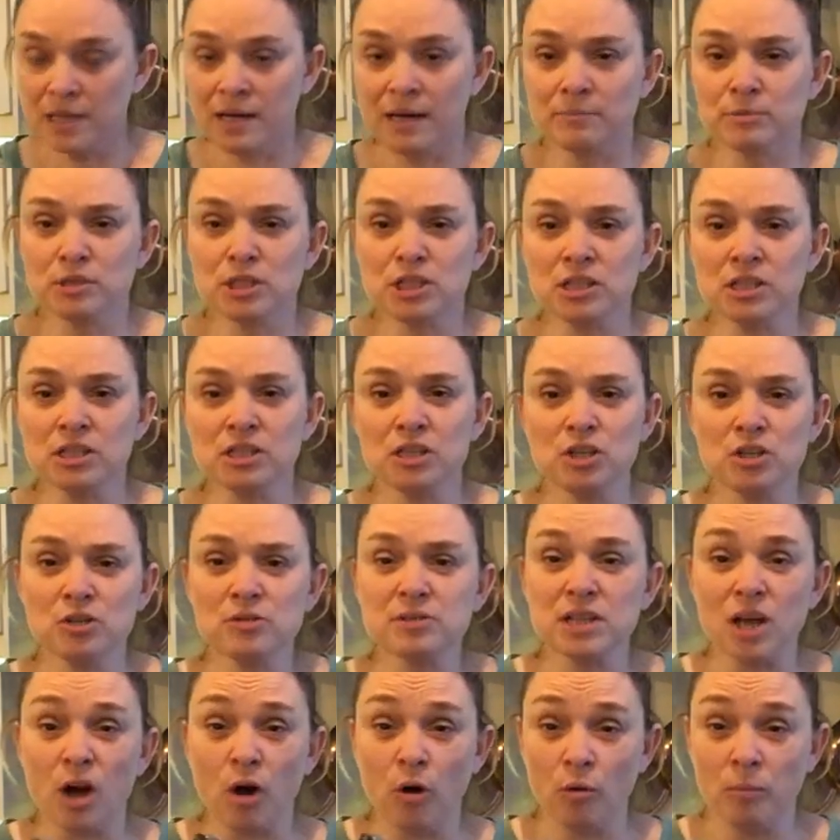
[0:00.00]
I'm just going to
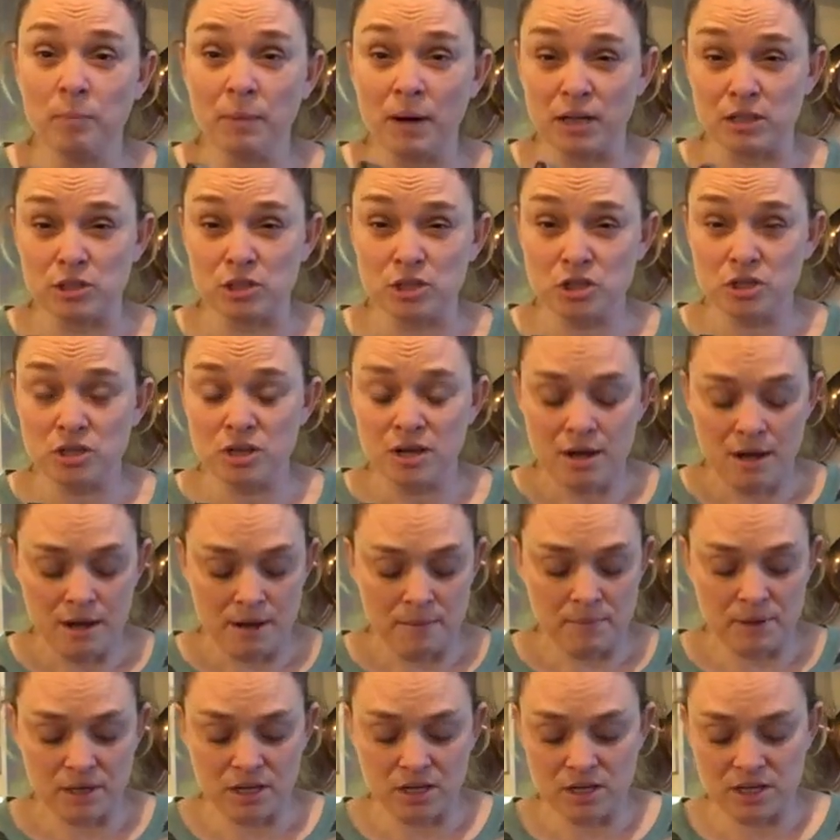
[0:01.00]
use a hole punch
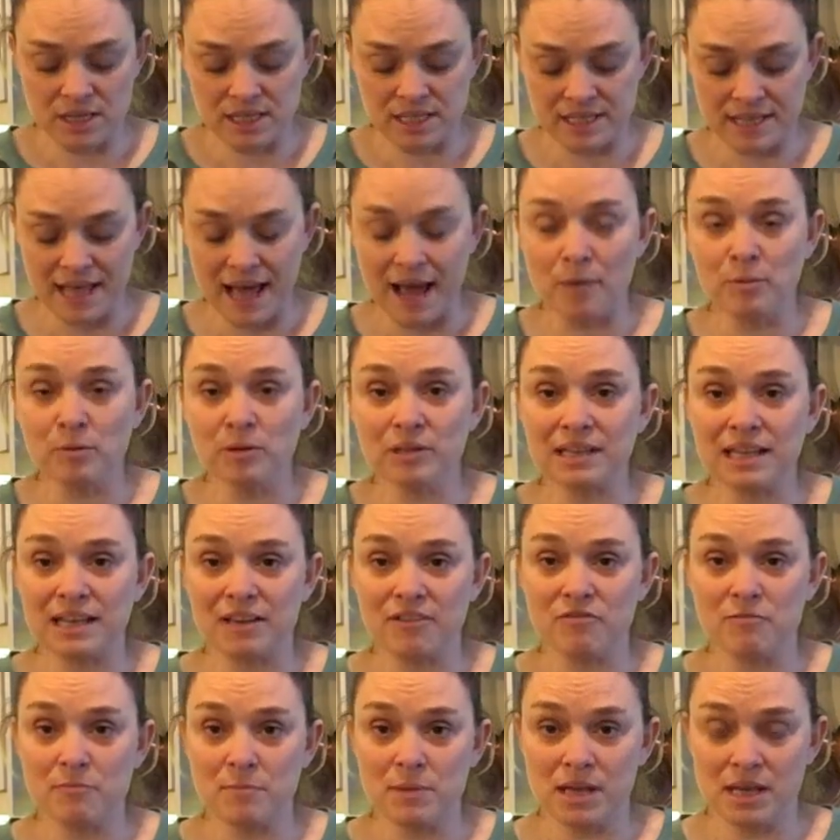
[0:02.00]
because that will
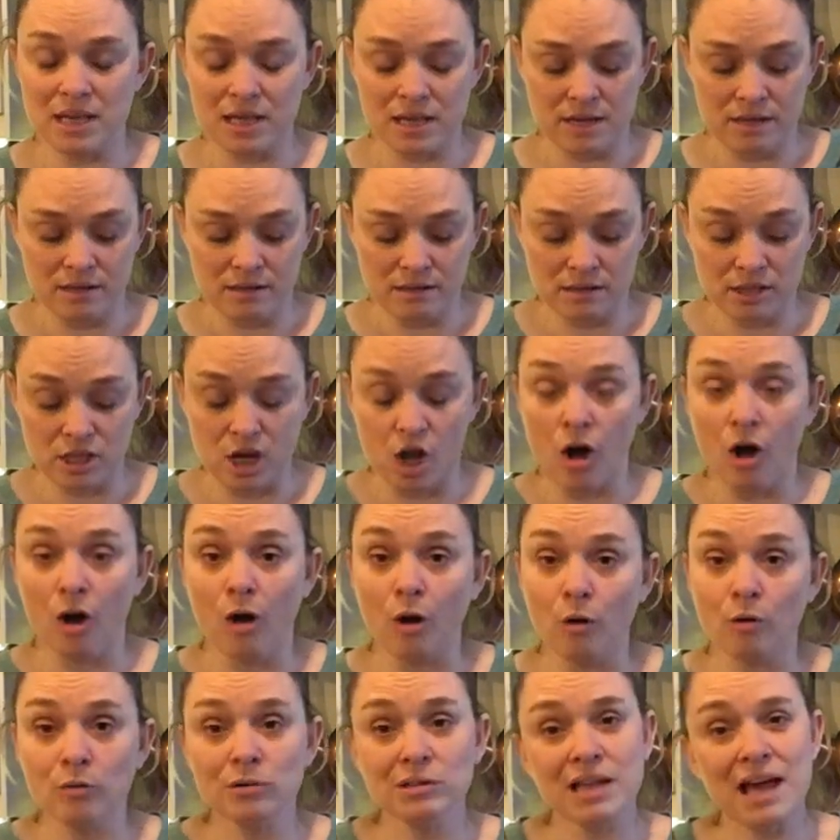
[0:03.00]
give me the
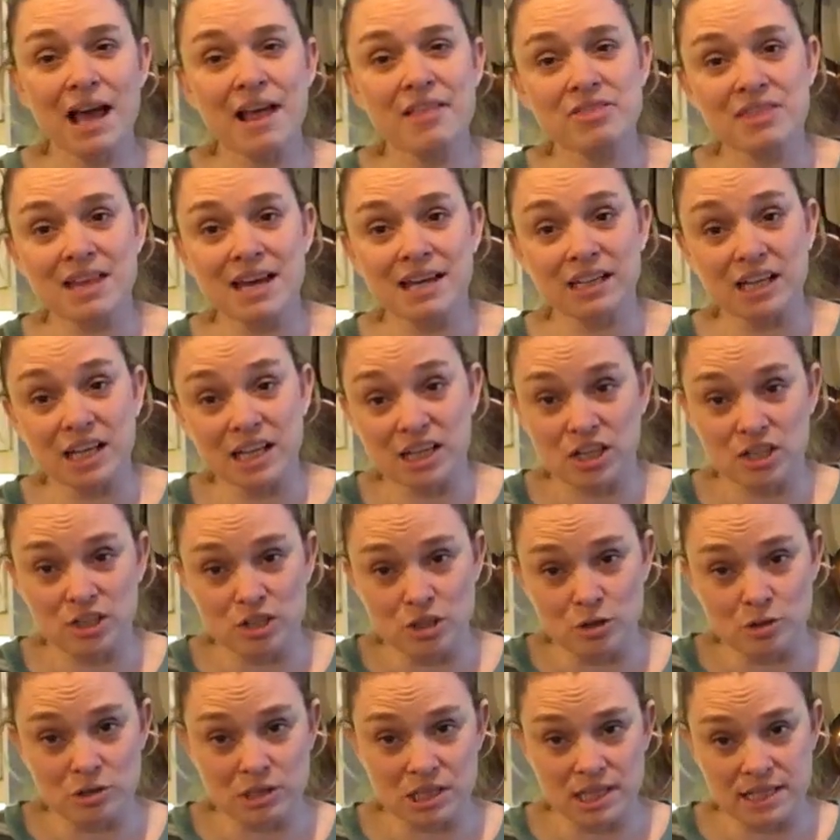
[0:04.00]
hole, and then I can
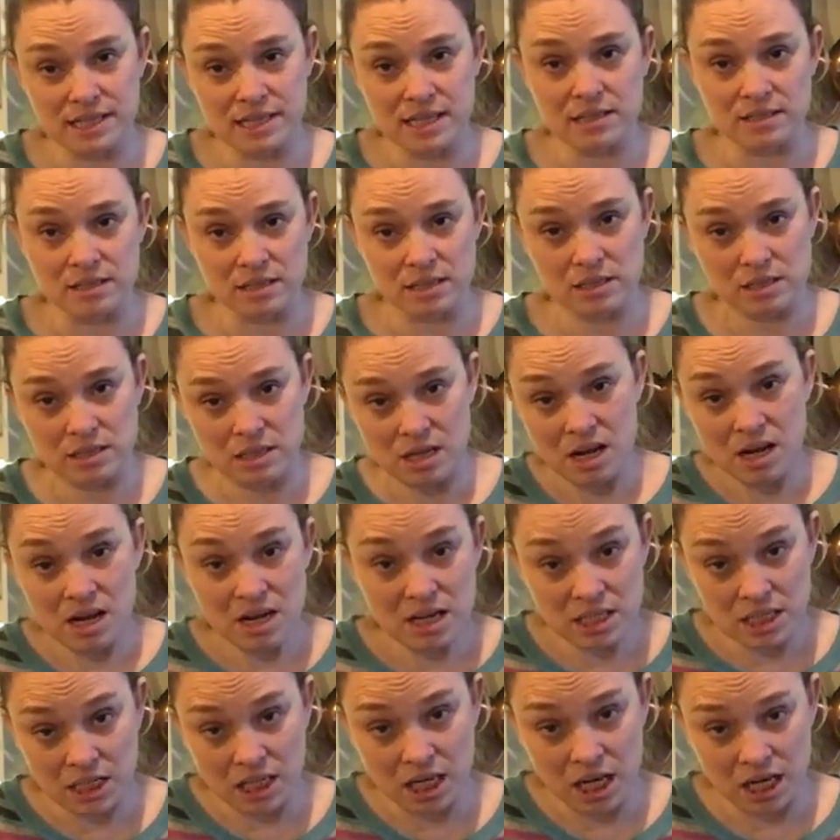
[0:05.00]
use the scissors
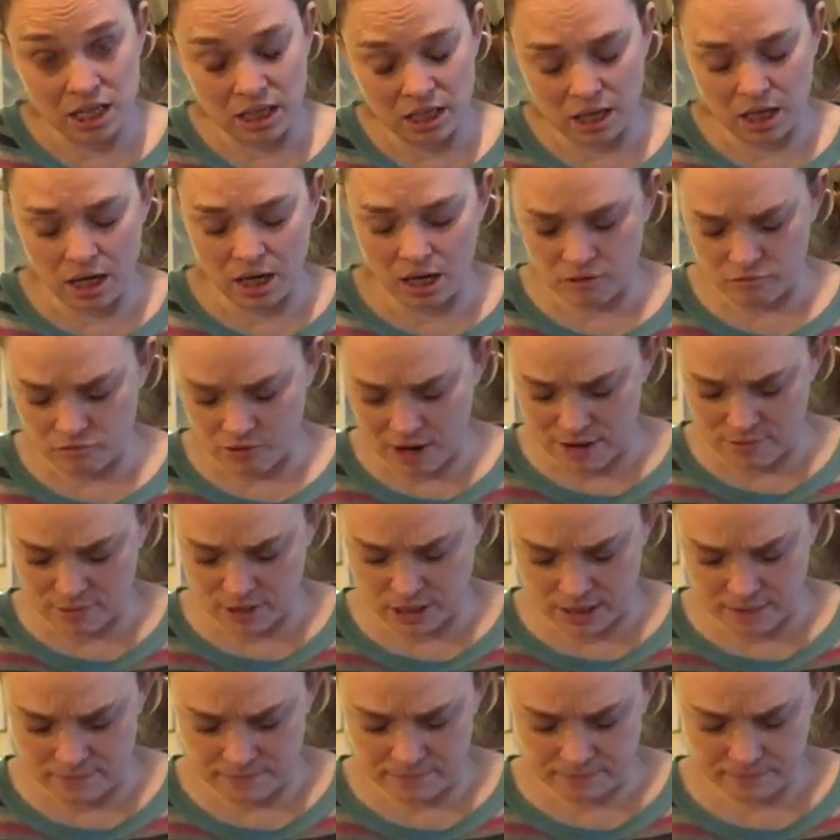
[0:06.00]
to kind of cut around
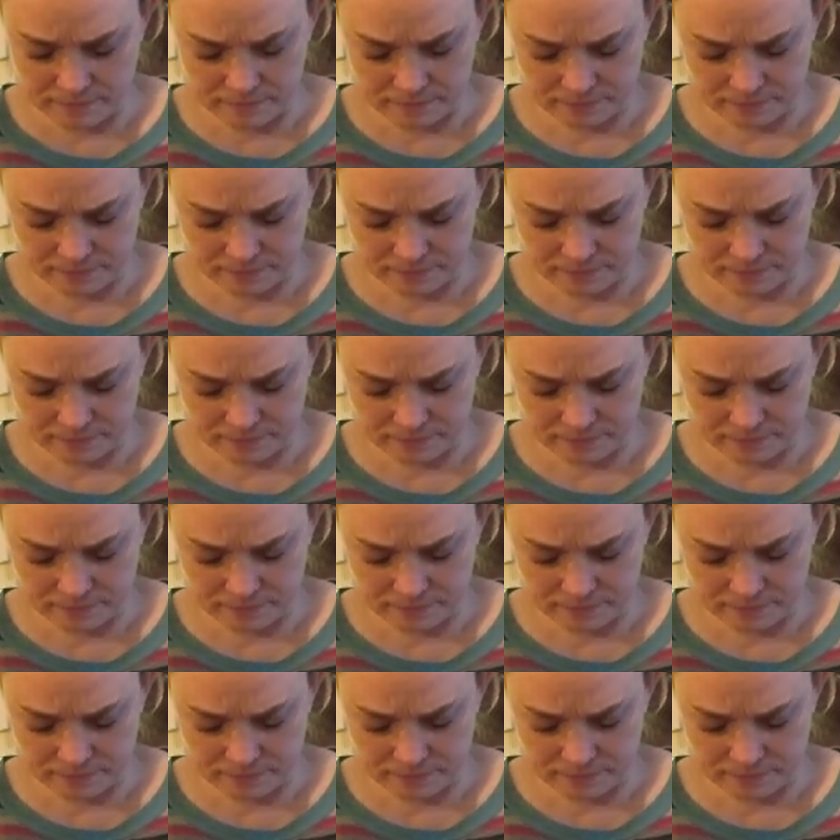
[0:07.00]
it.